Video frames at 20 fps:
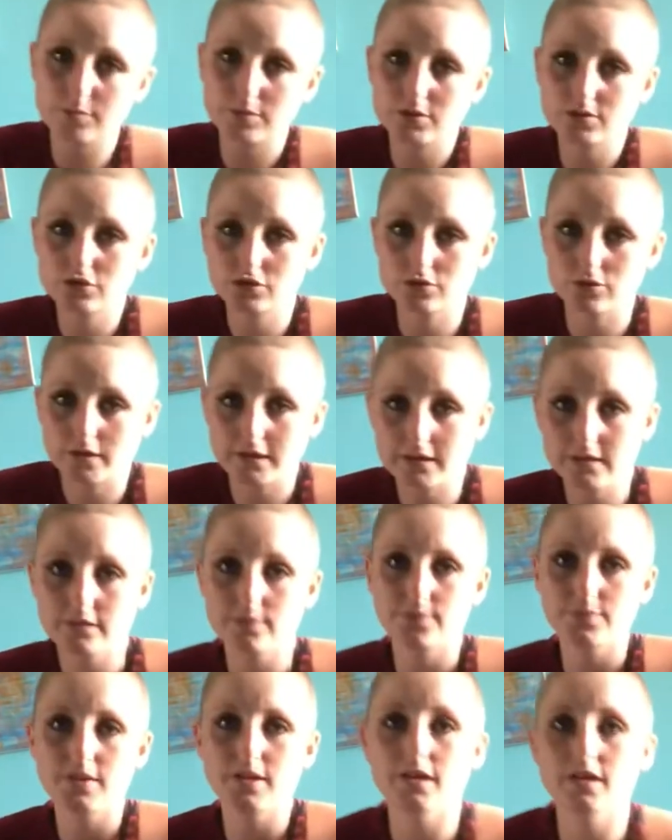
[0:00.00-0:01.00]
it straight,
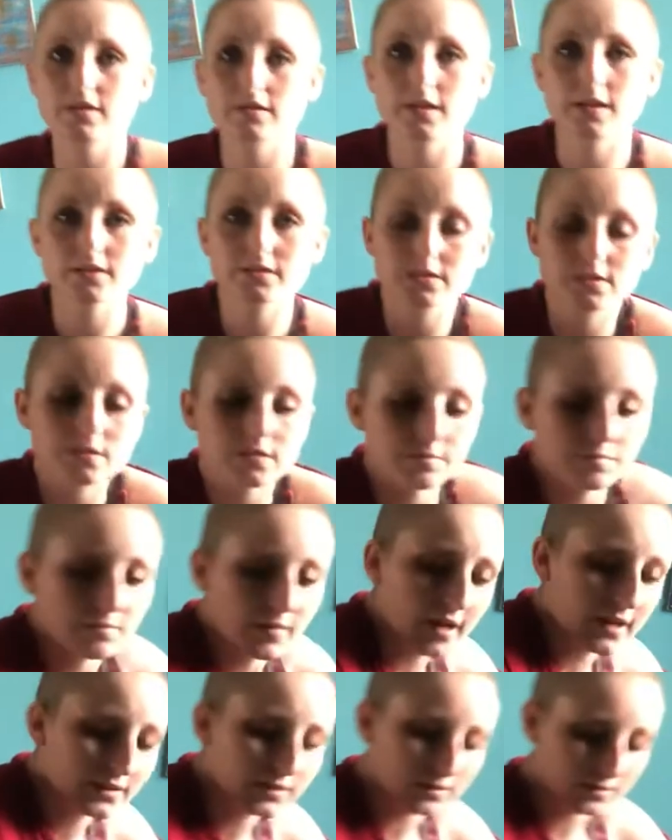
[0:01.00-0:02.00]
that doesn't
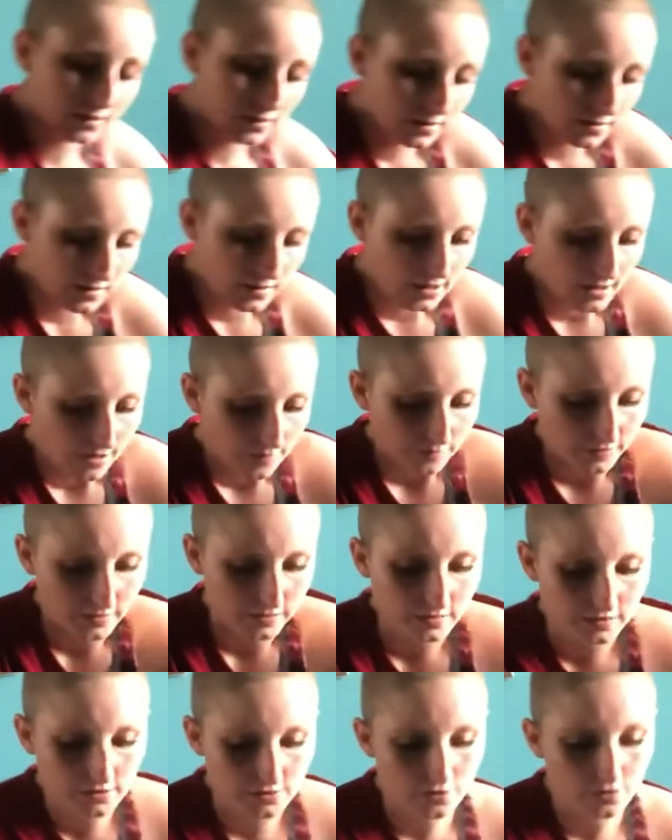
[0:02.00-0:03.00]
matter,
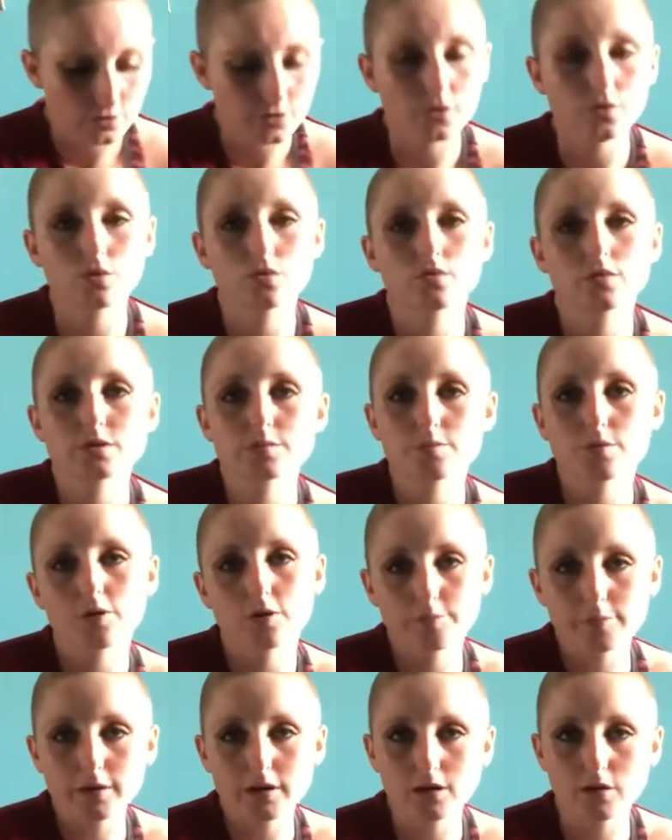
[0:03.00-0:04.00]
because you can always put a
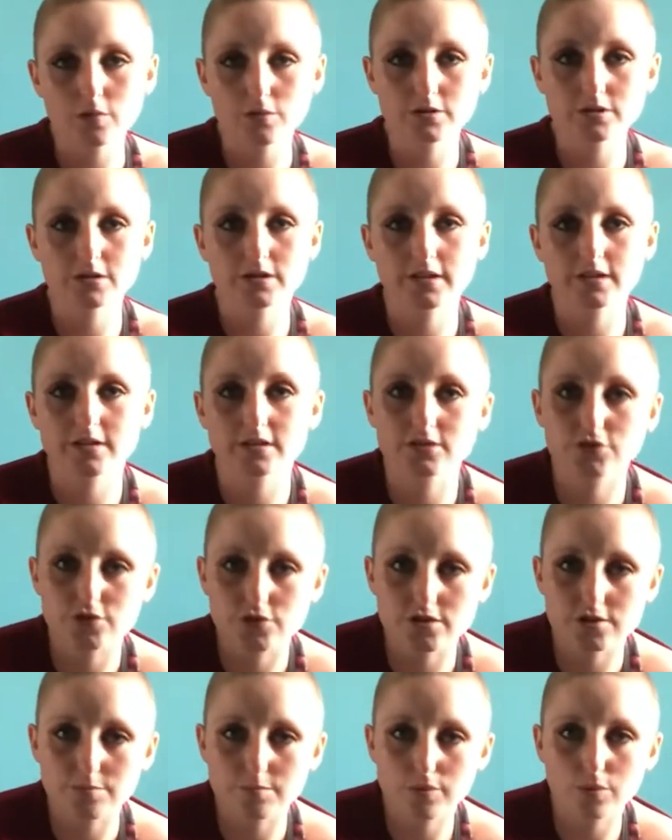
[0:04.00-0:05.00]
pillow underneath it to
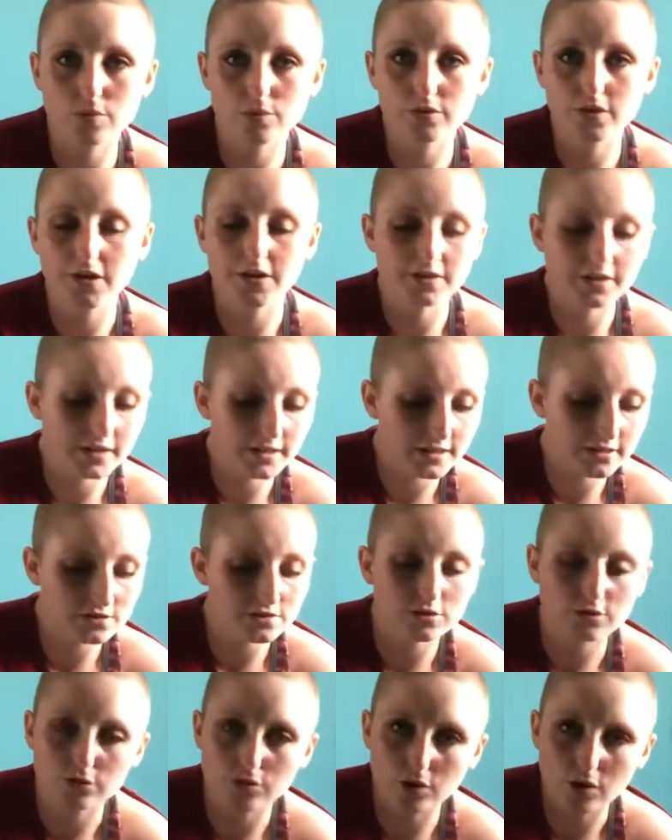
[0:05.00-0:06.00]
support that knee so
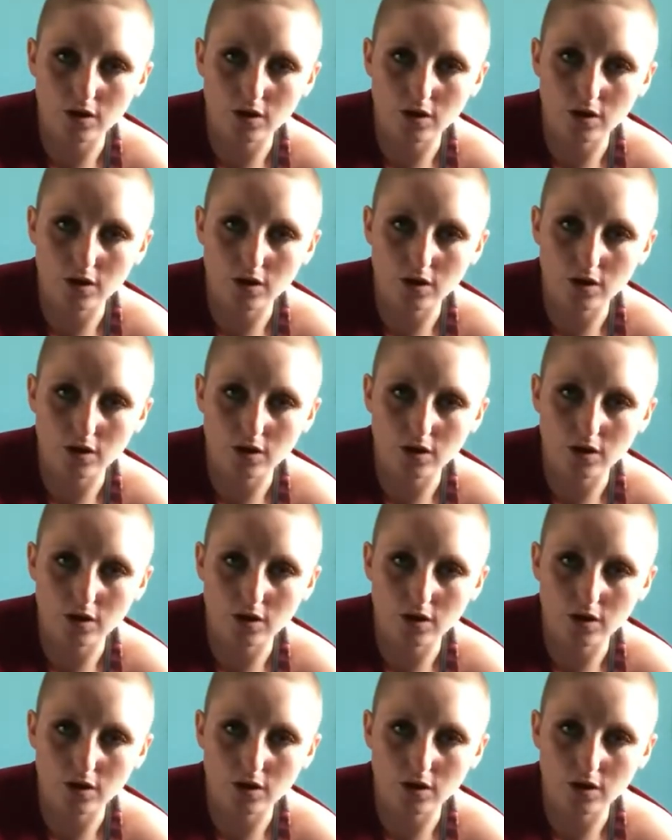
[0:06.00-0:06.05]
you're not